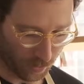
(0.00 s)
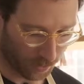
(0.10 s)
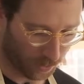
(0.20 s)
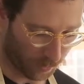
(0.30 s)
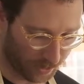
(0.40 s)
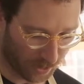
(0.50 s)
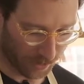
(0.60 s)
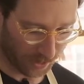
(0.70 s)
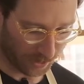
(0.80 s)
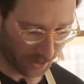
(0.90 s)
something that
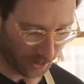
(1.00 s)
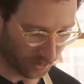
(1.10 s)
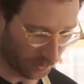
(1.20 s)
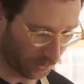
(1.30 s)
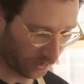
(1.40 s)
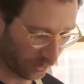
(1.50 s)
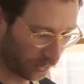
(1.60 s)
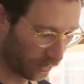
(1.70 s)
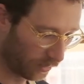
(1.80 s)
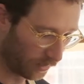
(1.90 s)
makes things
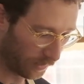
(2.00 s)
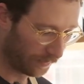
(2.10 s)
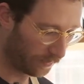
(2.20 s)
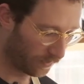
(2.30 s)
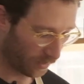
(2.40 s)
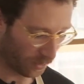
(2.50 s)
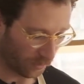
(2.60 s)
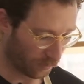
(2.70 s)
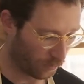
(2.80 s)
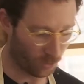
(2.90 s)

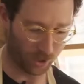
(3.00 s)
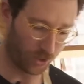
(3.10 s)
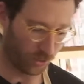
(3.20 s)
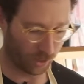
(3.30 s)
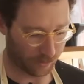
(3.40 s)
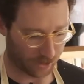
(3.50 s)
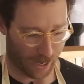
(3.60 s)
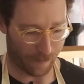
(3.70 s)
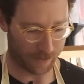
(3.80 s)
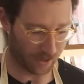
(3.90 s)
more enjoyable
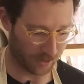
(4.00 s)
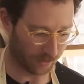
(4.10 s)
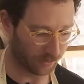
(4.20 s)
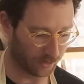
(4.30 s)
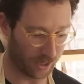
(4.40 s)
and appetizing to